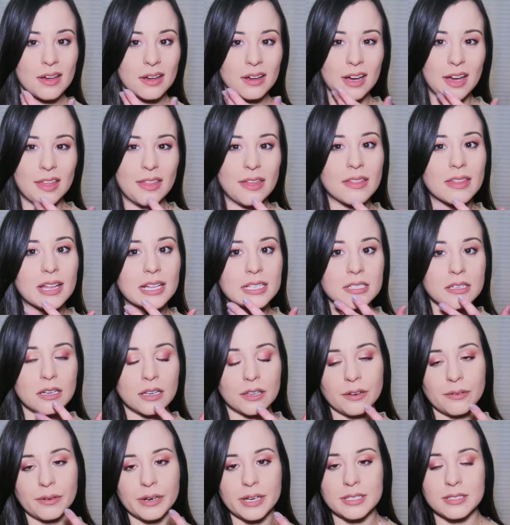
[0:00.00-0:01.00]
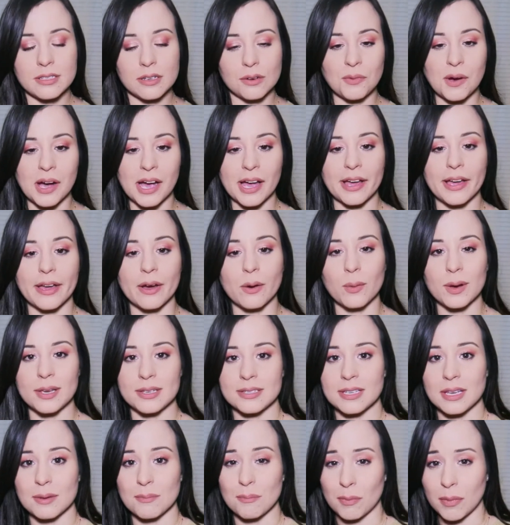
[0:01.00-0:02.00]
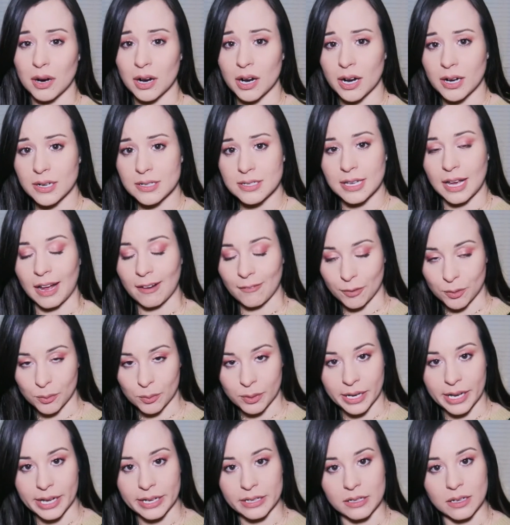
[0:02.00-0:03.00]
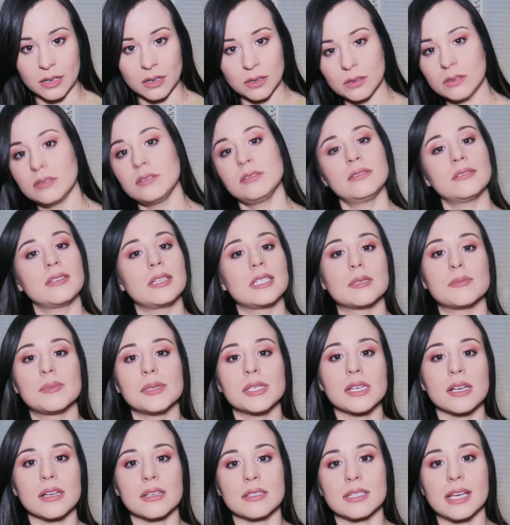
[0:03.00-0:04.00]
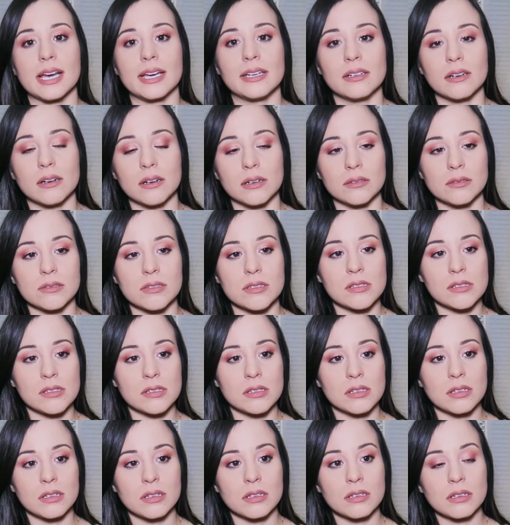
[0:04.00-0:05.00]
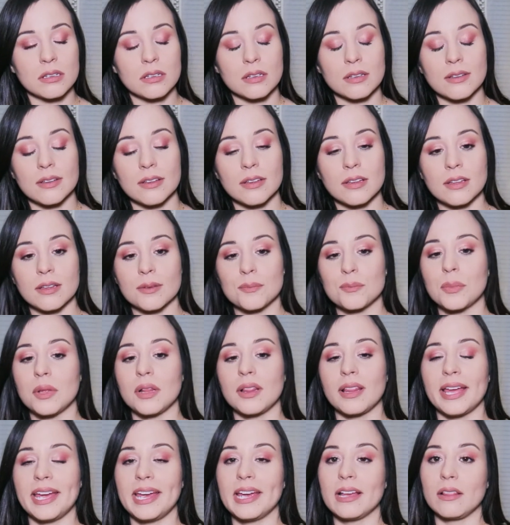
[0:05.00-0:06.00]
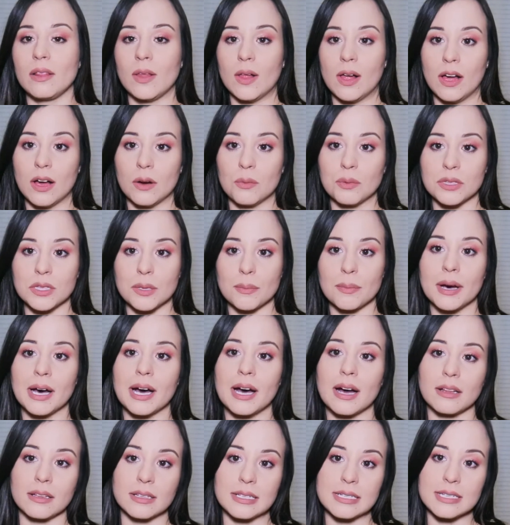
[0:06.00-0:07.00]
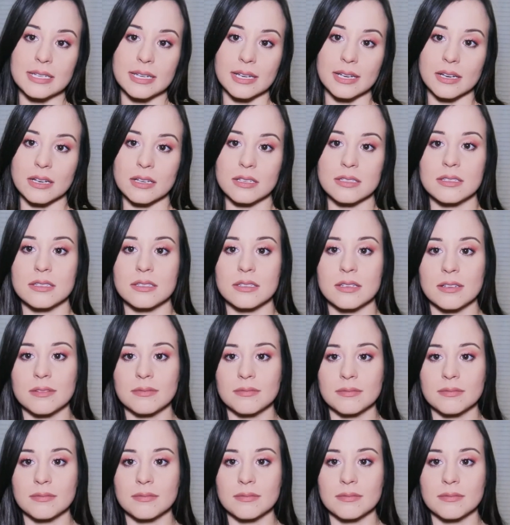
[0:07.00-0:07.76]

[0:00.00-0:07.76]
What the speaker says: I think that's another reason why I always get marked everywhere I go, is because I don't play along with the politics.